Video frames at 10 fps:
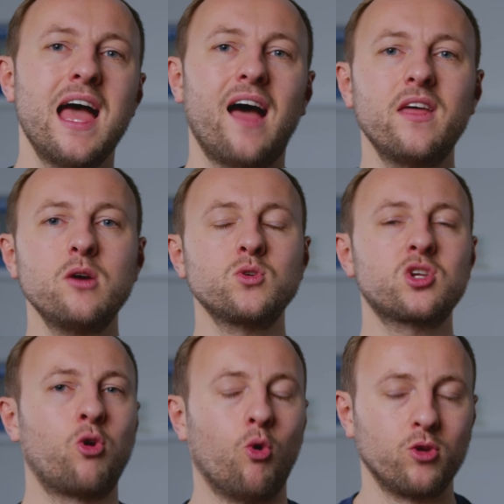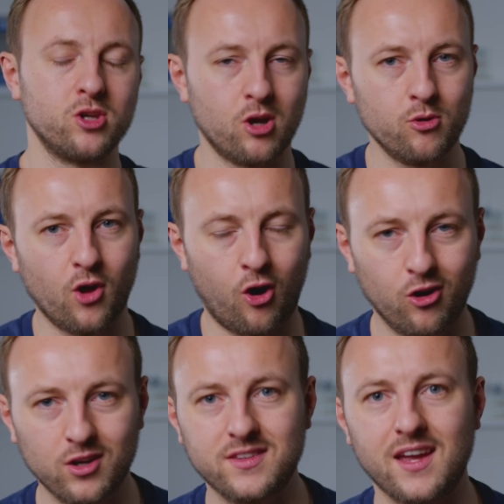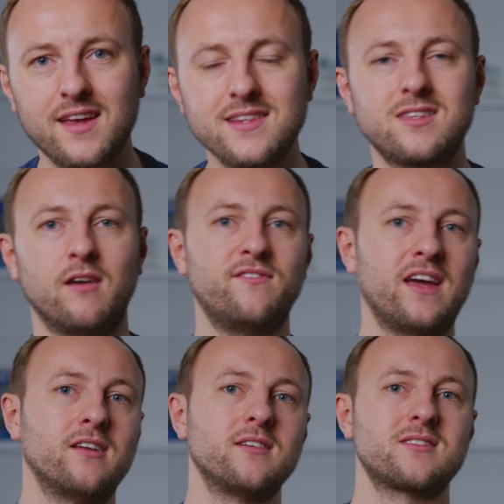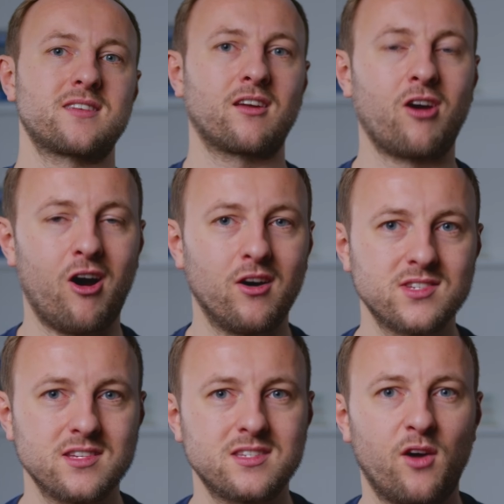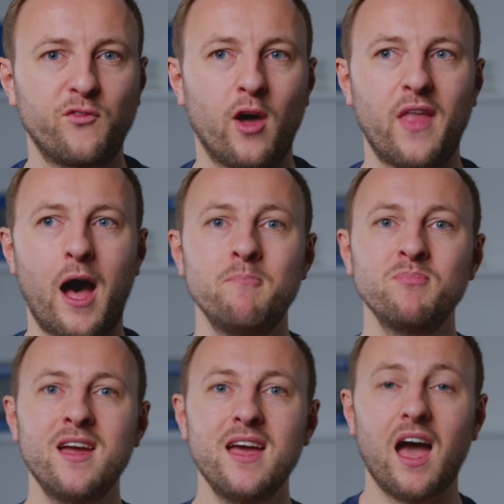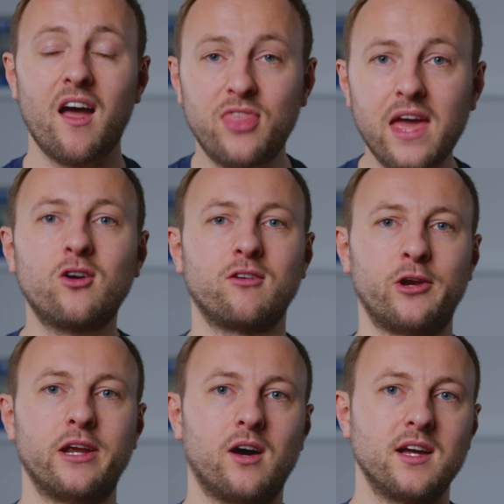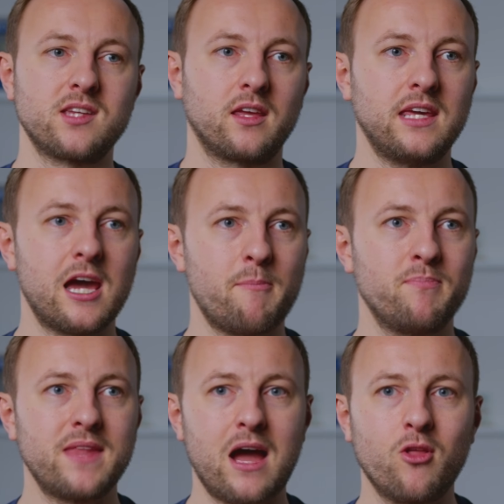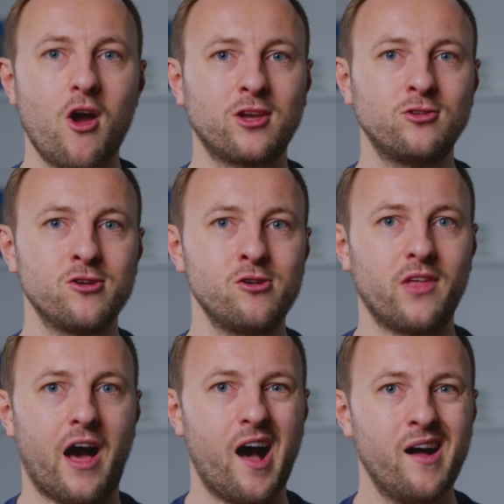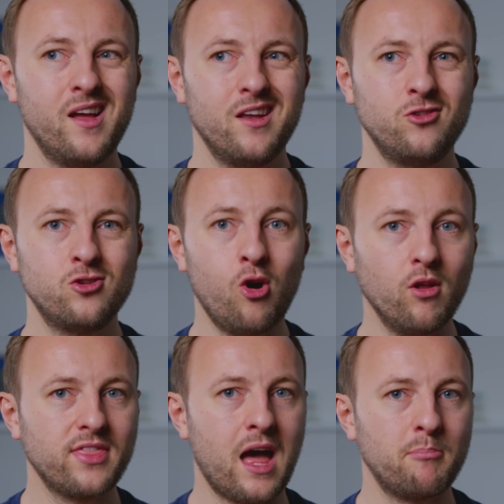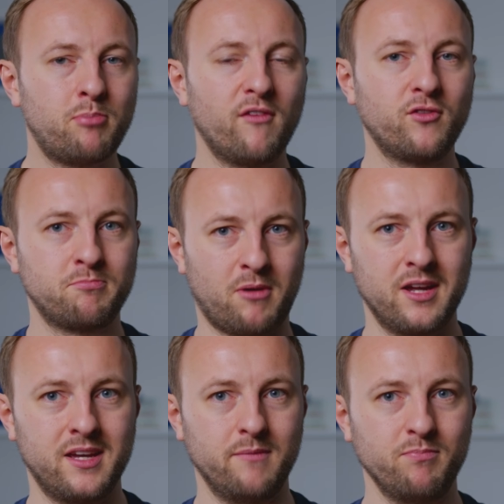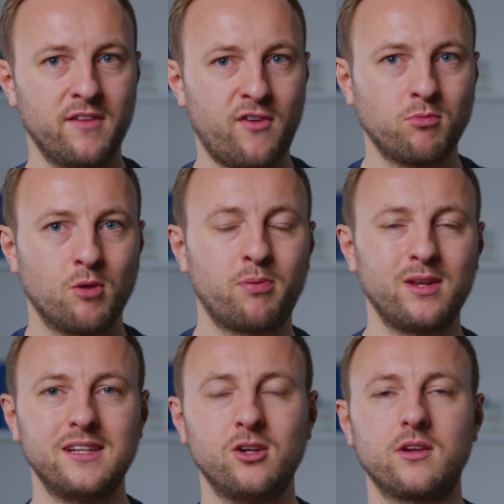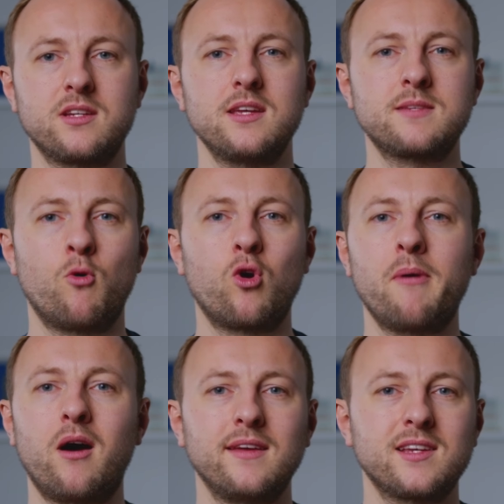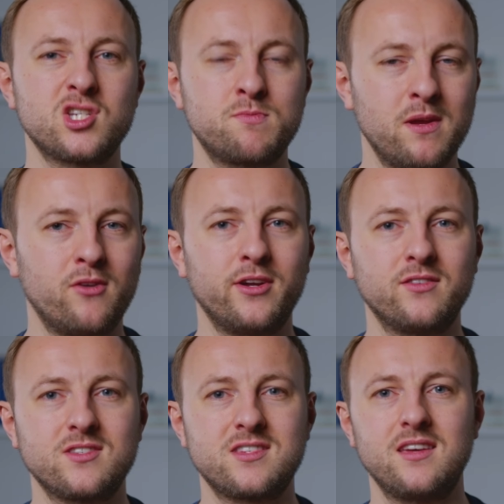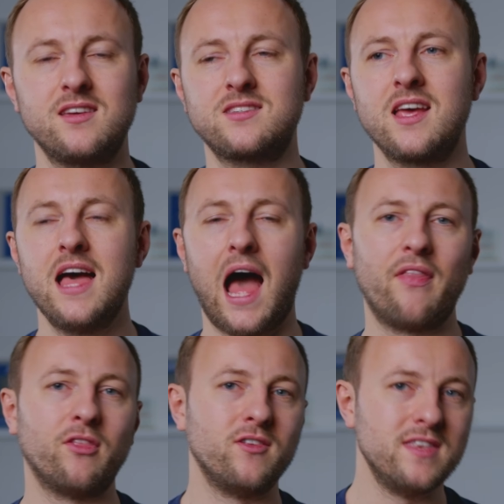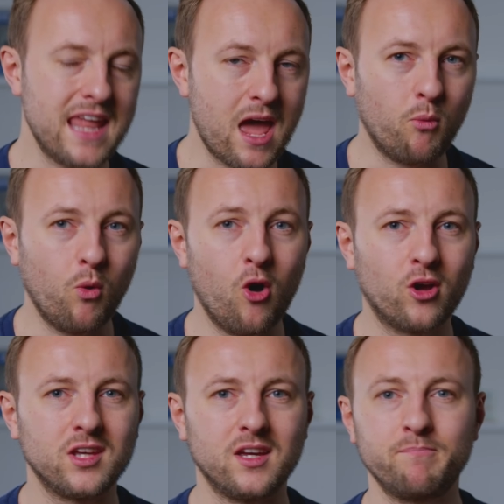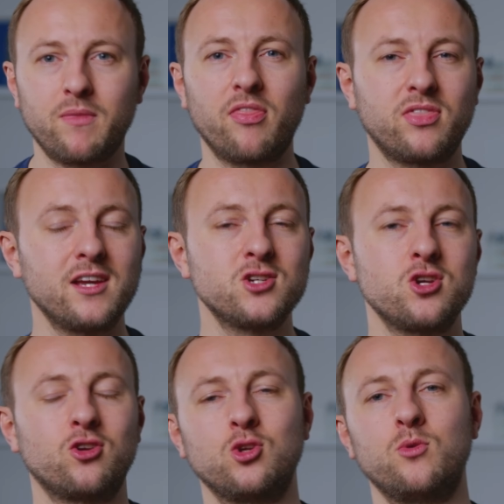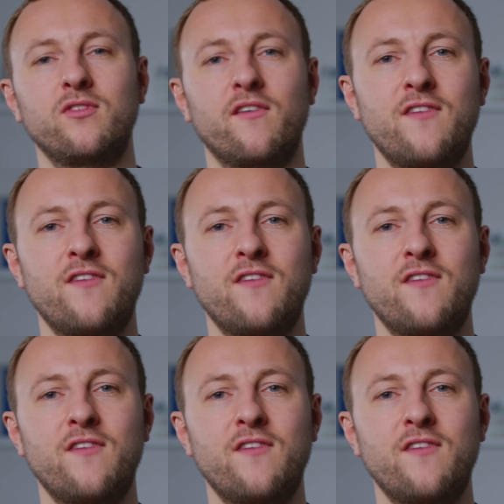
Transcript: And that was cool, you know, the holidays, the villas, the cars, and stuff like that. And then I realised, yeah, now that I can do that, not that bothered by it, if I'm completely honest. It's more about experiences and the networking and things you can do with your